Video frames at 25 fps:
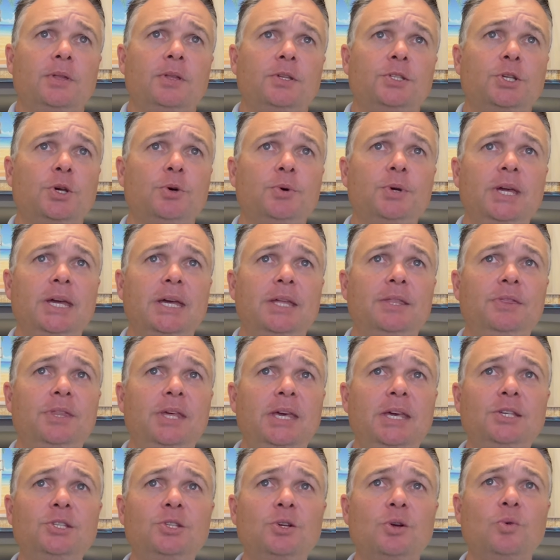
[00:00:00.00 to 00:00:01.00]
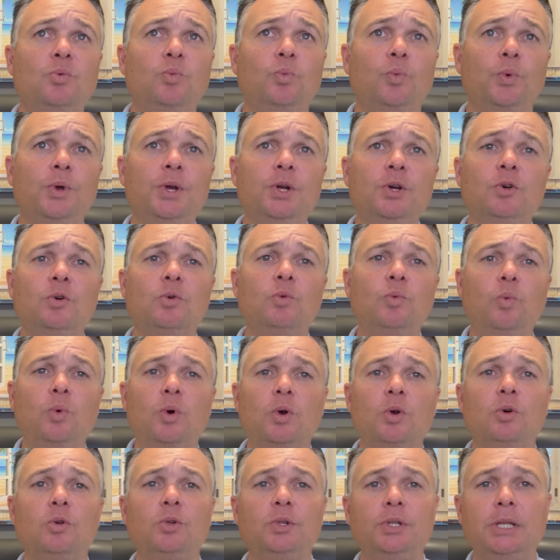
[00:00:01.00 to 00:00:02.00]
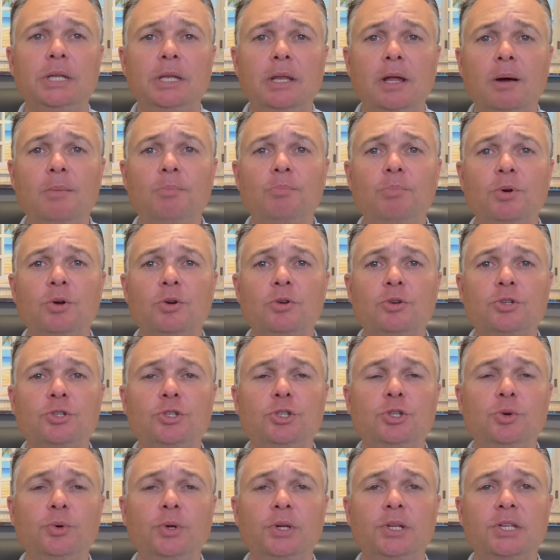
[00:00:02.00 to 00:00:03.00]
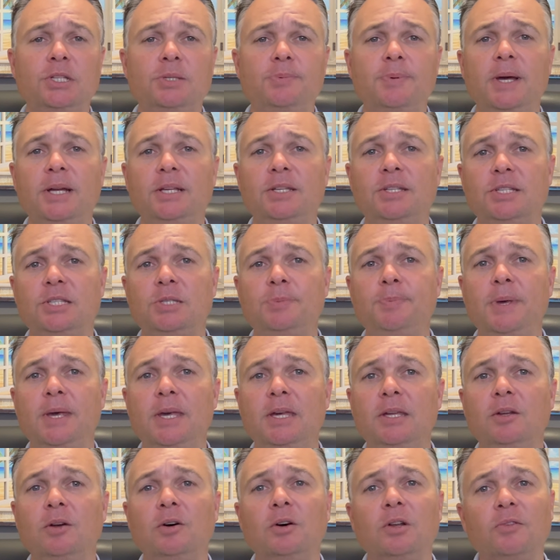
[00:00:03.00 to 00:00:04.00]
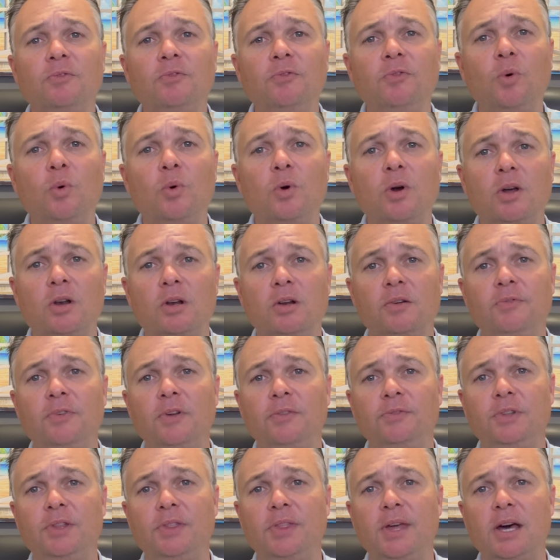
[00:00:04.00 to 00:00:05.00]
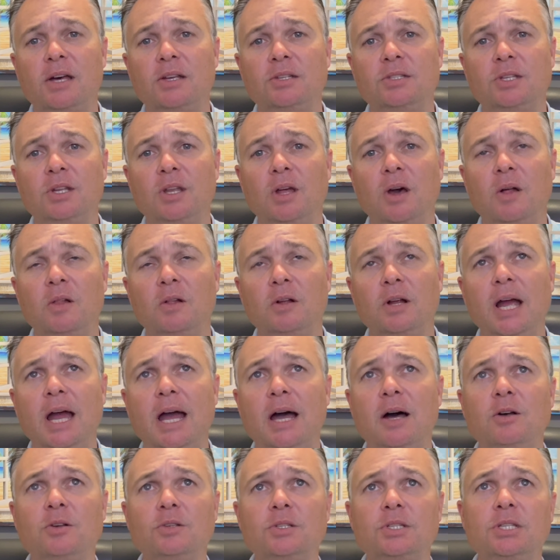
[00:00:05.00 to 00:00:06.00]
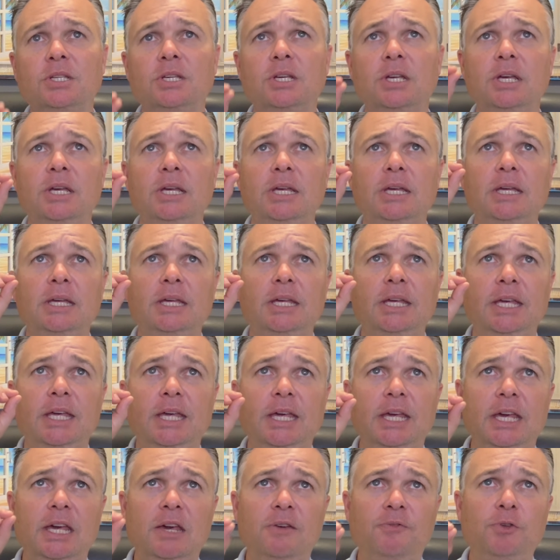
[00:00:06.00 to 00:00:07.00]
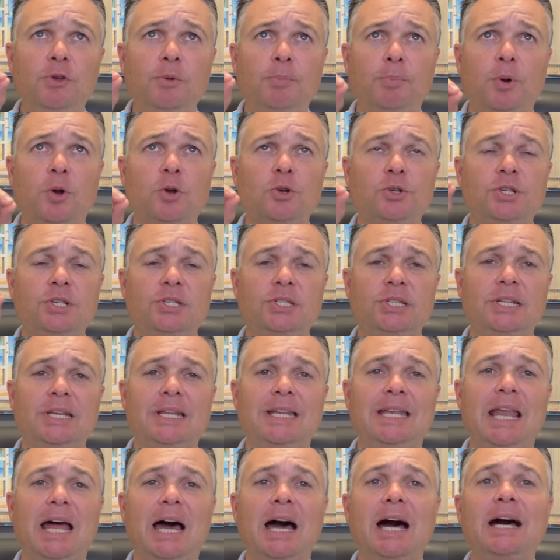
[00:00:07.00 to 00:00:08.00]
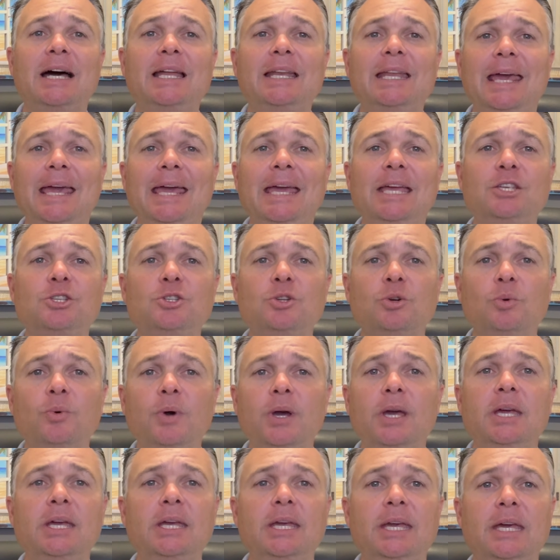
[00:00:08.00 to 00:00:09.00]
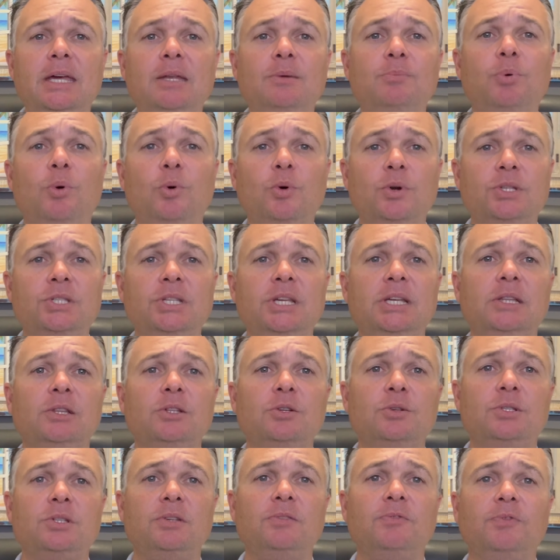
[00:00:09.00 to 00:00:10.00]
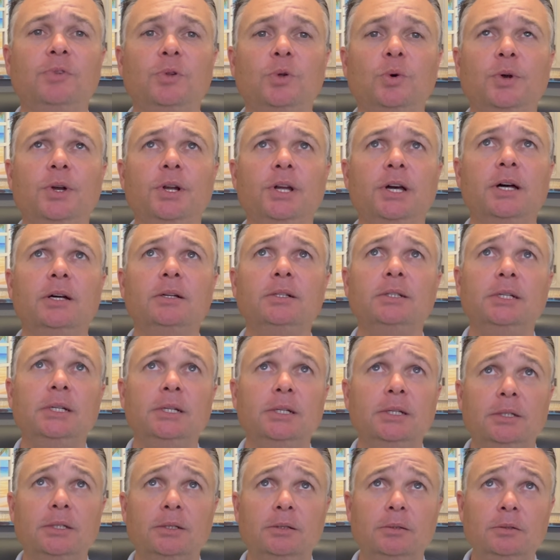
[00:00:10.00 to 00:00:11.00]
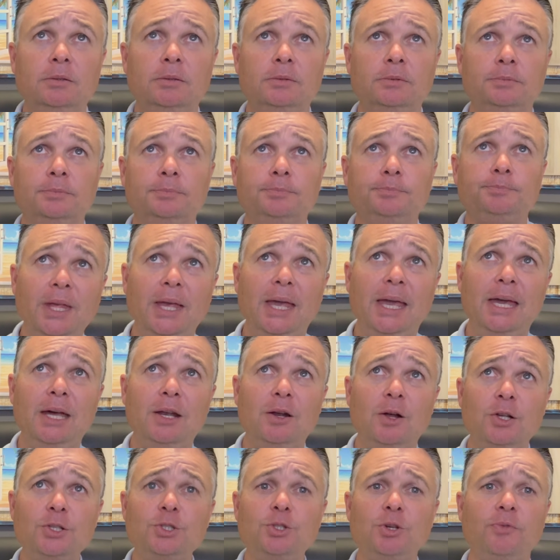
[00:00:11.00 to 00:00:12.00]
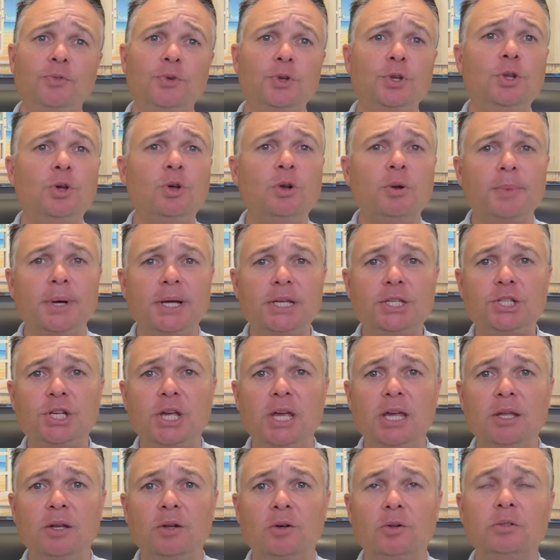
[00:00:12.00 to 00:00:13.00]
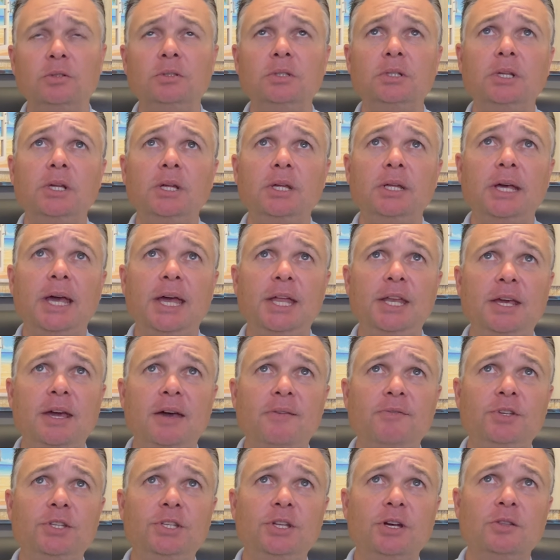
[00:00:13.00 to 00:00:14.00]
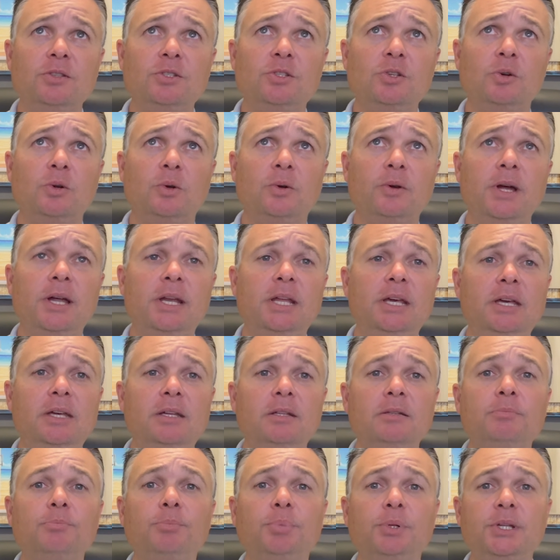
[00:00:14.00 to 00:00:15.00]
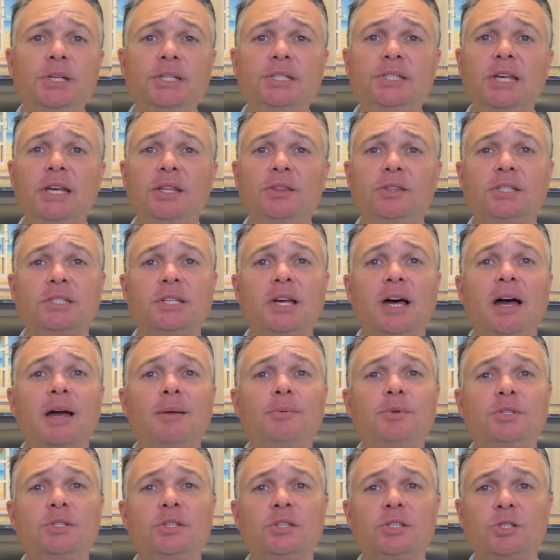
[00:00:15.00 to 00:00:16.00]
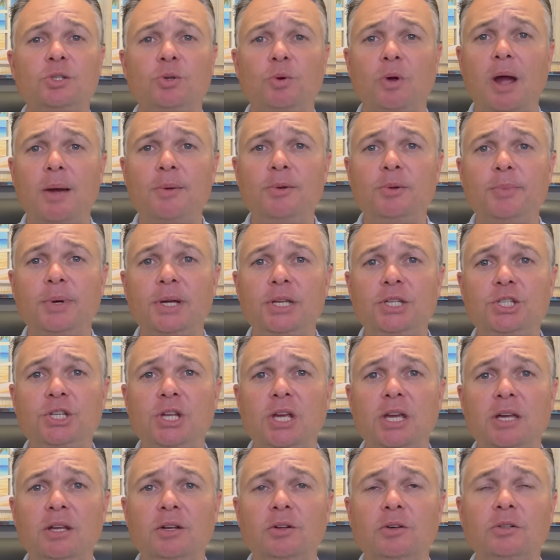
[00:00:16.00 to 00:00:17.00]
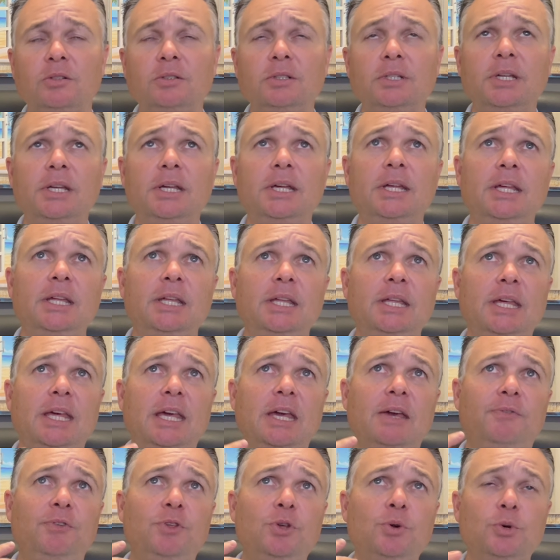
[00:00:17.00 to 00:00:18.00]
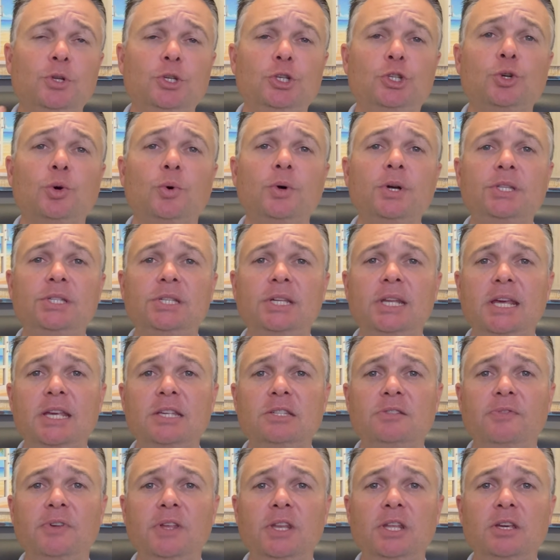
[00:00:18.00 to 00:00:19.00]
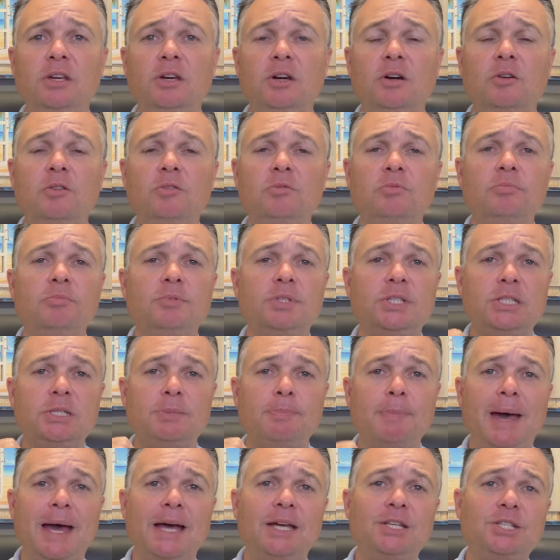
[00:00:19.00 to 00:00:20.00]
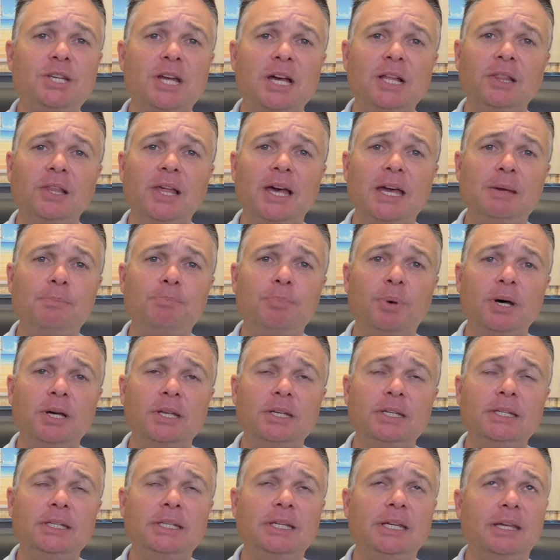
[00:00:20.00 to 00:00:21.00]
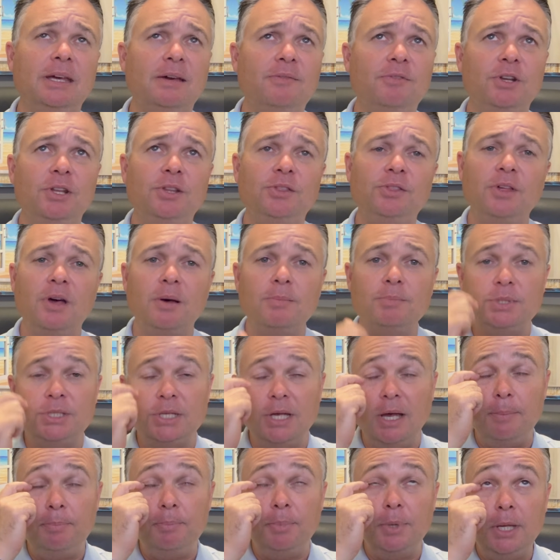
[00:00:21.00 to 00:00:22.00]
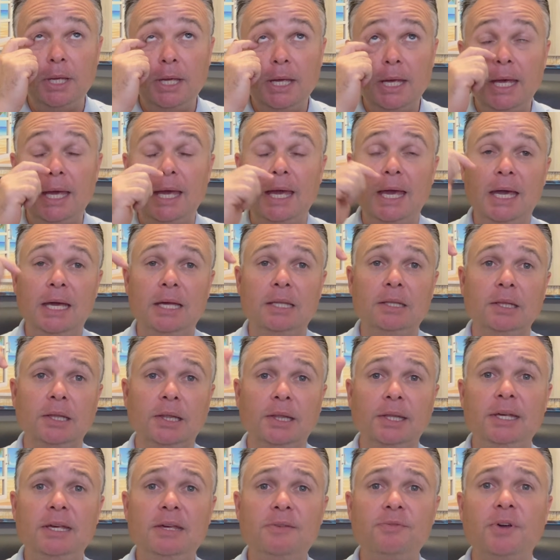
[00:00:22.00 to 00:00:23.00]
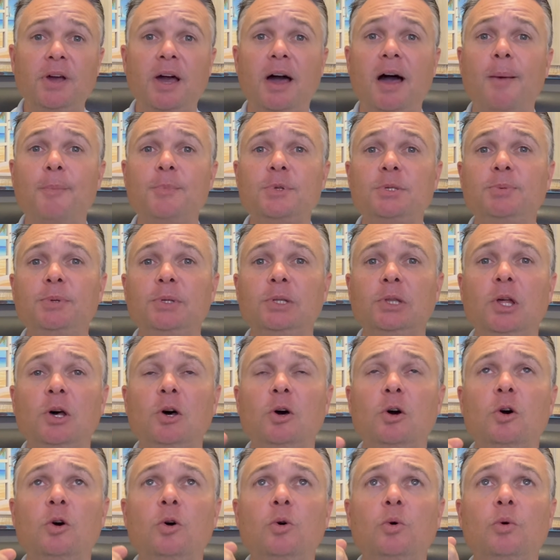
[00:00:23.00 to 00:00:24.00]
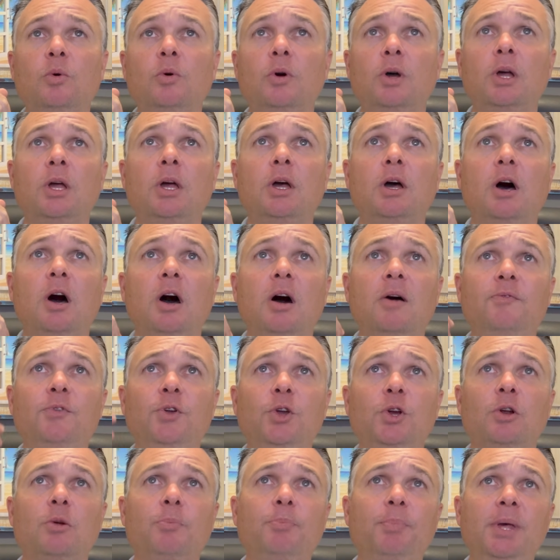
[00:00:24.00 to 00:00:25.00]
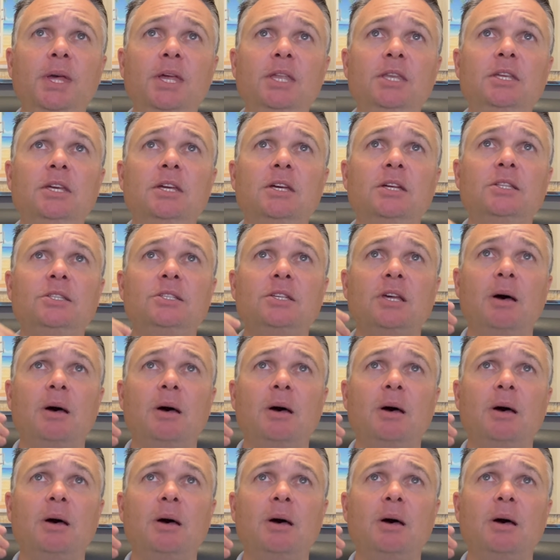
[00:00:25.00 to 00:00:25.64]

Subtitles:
So again, these are real world numbers you can expect to spend on a $450,000 house if you purchase in a non-HOA in Port St. Lucie, Florida. And also, if you're new to my channel and you haven't done so already, please take the time to subscribe to my channel. If you enjoyed today's video, smash that like button, give it a thumbs up, and leave comments below of your opinions